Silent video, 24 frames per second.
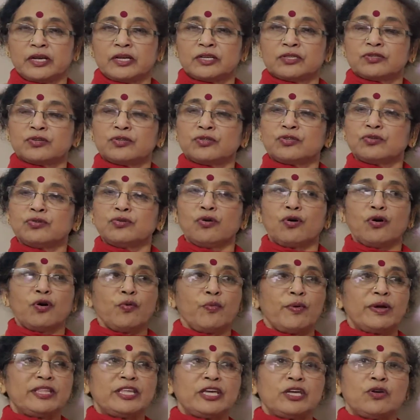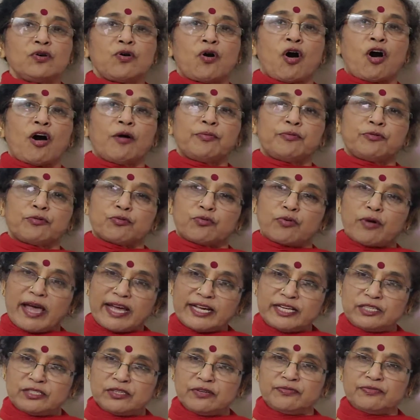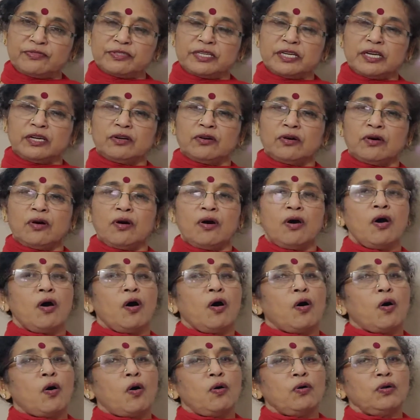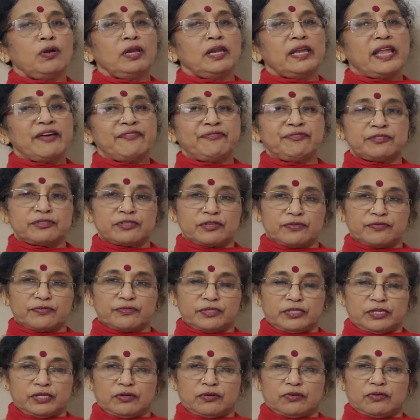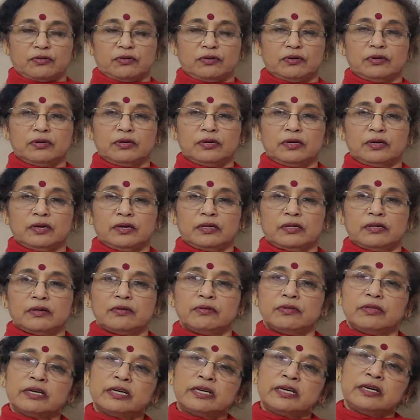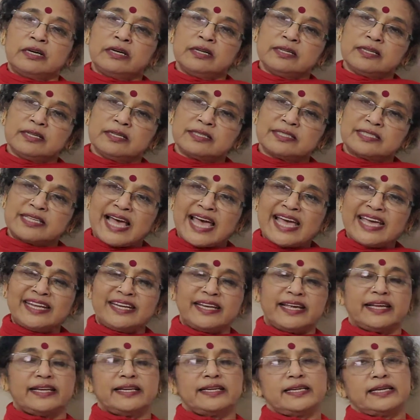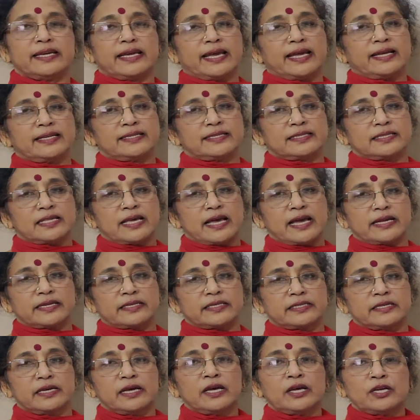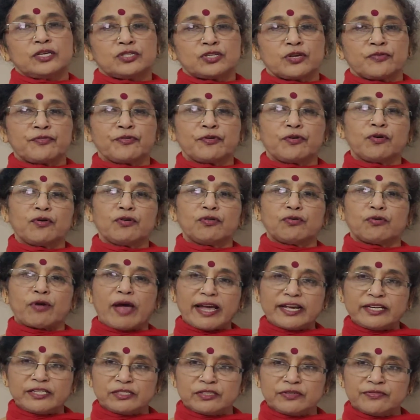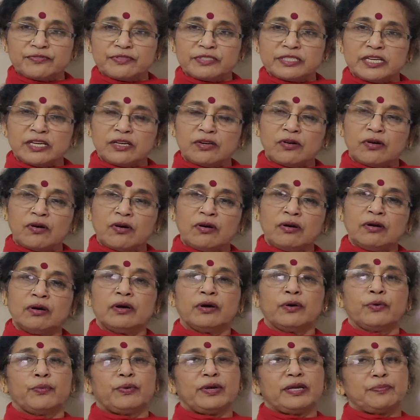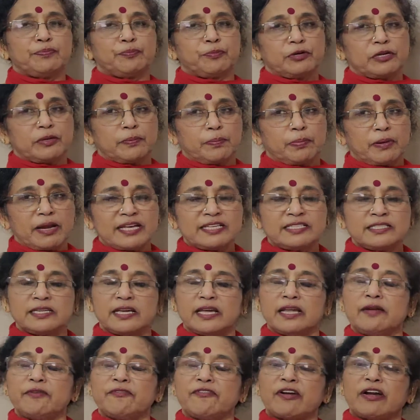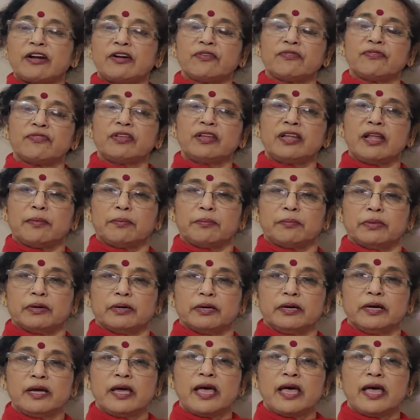So to know whether you hop right of 0 or left of 0, the sign indicates that. So if you go right of 0, we put a plus in front of the number.